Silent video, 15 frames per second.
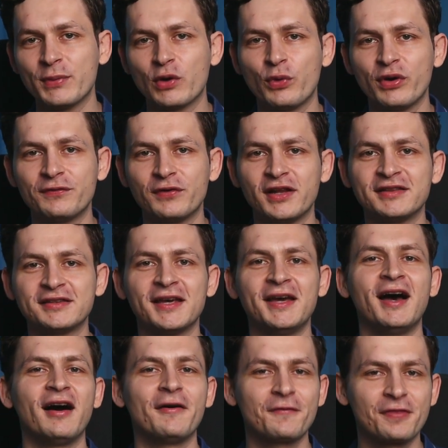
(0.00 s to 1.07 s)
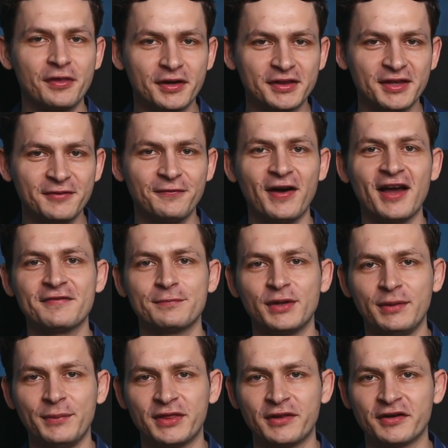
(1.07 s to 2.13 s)
equivalent of
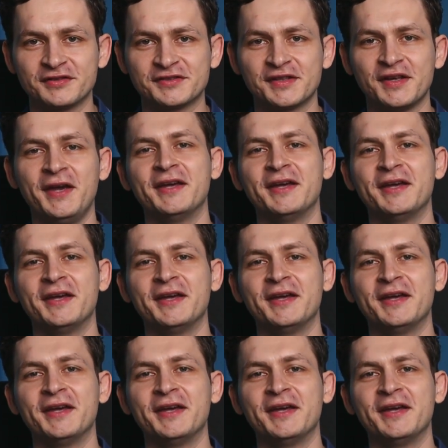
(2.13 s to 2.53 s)
35mm.